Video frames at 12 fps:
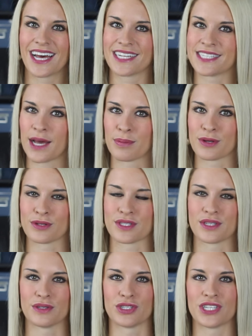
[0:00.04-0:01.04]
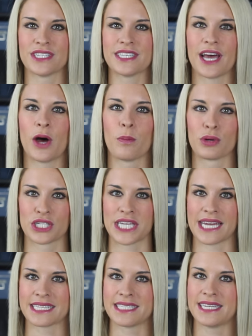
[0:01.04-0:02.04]
a topical solution to help
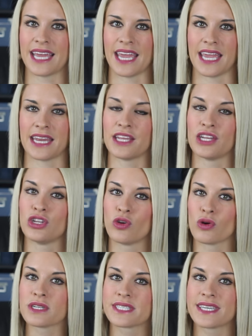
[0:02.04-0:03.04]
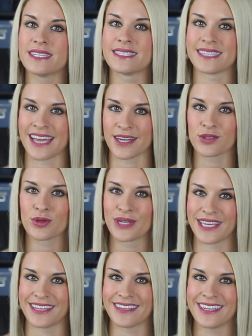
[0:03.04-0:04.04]
protect and aid in your skin's natural
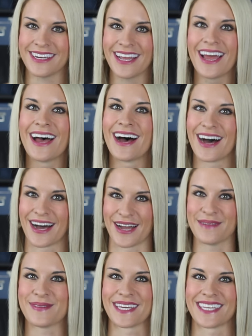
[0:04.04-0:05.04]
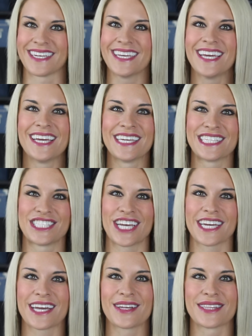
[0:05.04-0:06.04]
healing? I'm in.
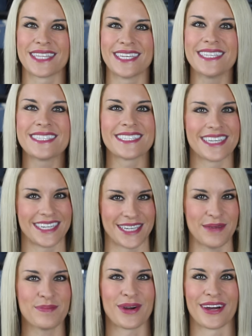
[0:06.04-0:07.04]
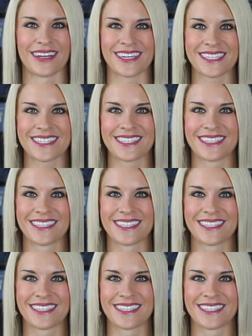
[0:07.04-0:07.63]
Check out this neat product.